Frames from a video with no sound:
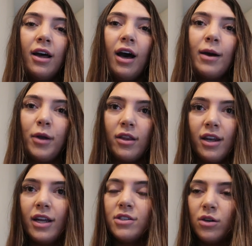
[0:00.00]
Not
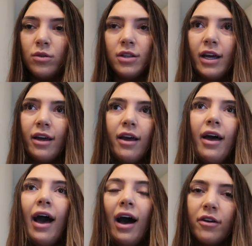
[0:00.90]
that I don't like
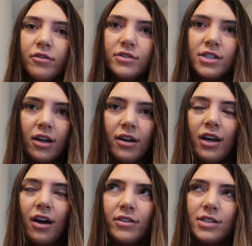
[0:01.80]
have
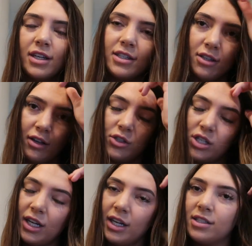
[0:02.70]
dairy, obviously I still have
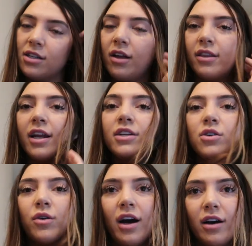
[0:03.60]
cheese, and not that I
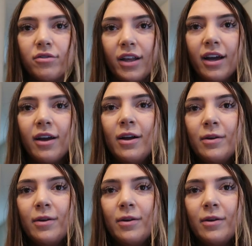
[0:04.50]
don't have like